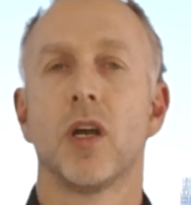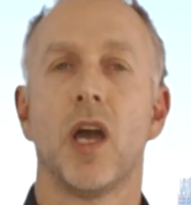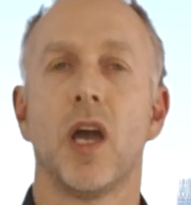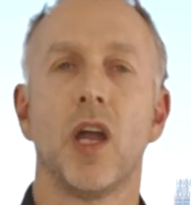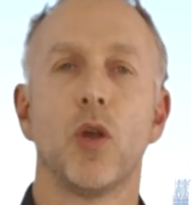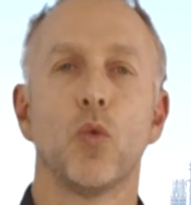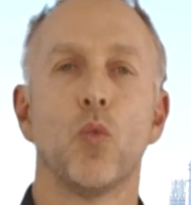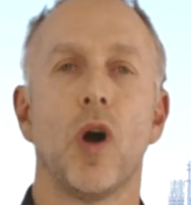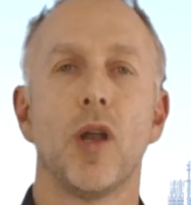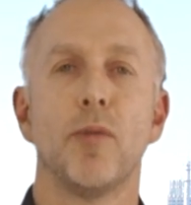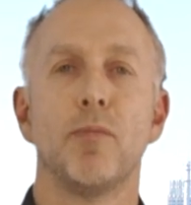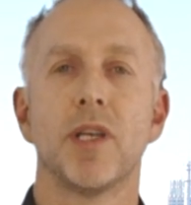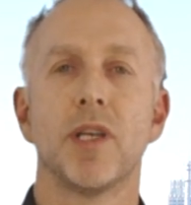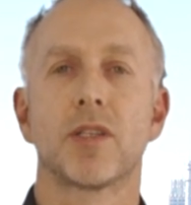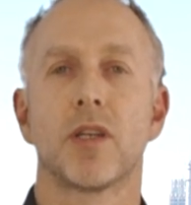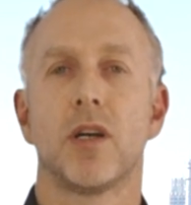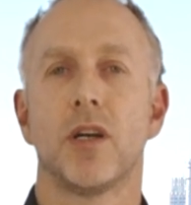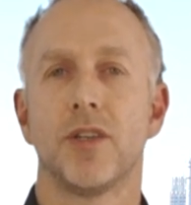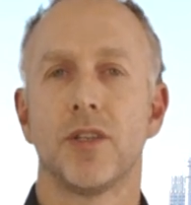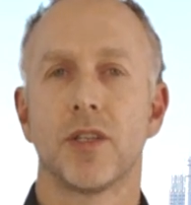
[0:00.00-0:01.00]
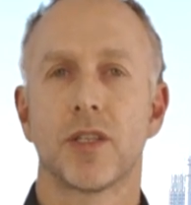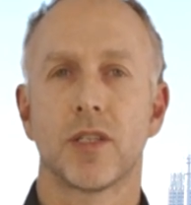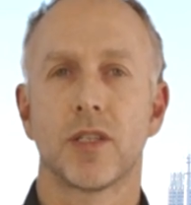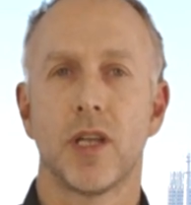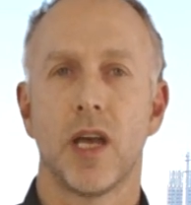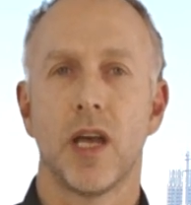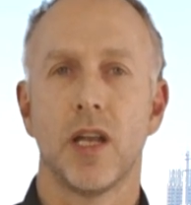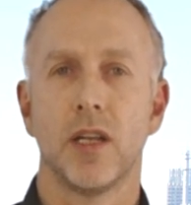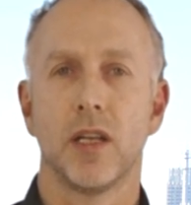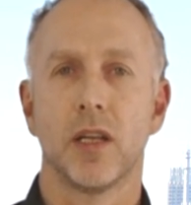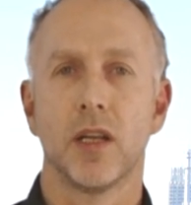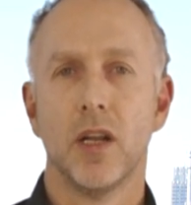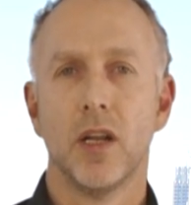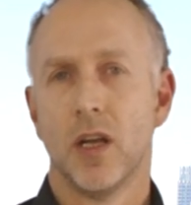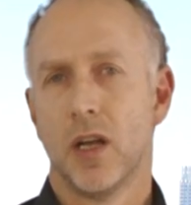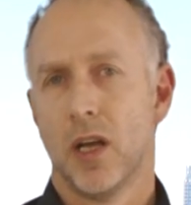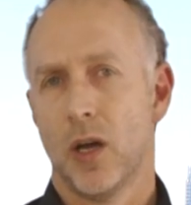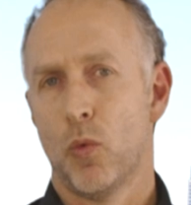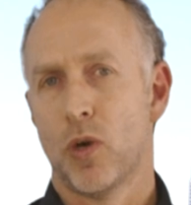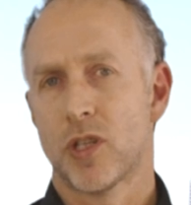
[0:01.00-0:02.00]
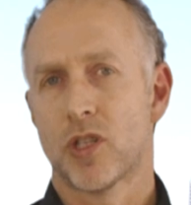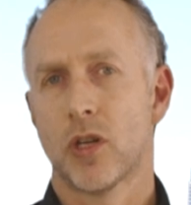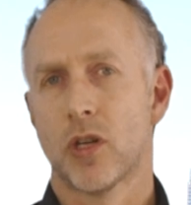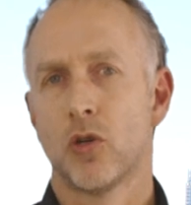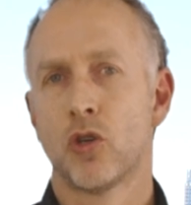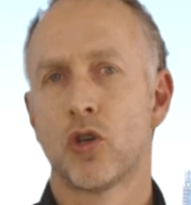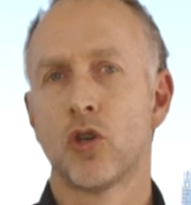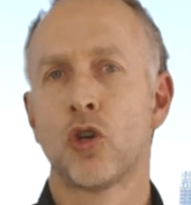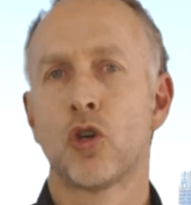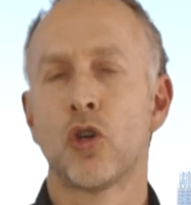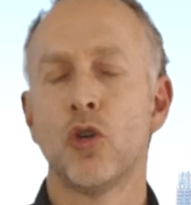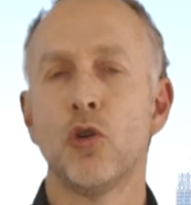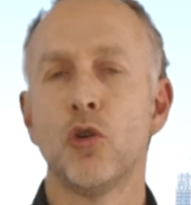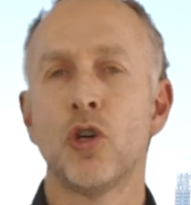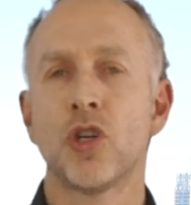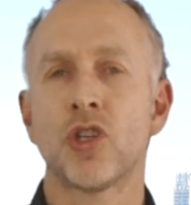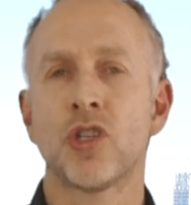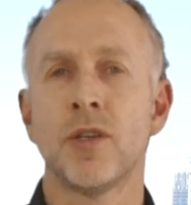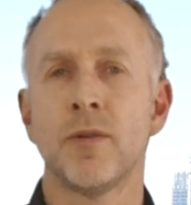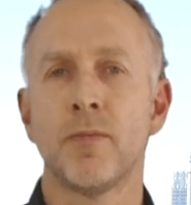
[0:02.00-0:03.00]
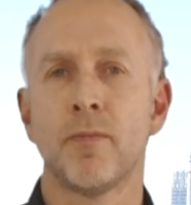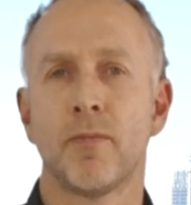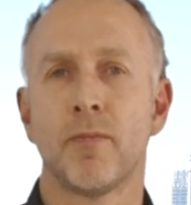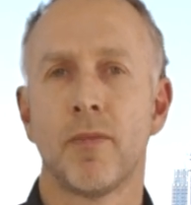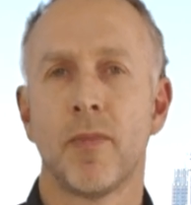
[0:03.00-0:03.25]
and 1 misunderstanding. And what's our conclusion?